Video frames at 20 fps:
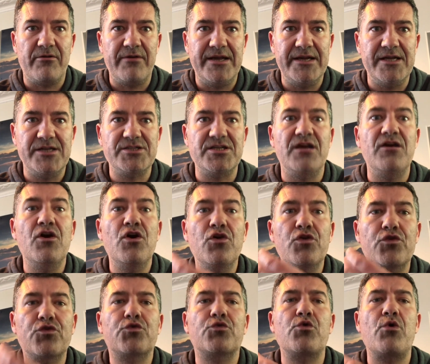energy
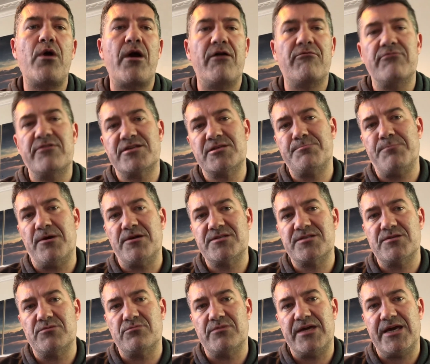through our response
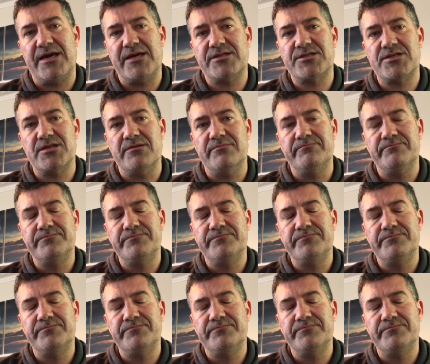and reaction.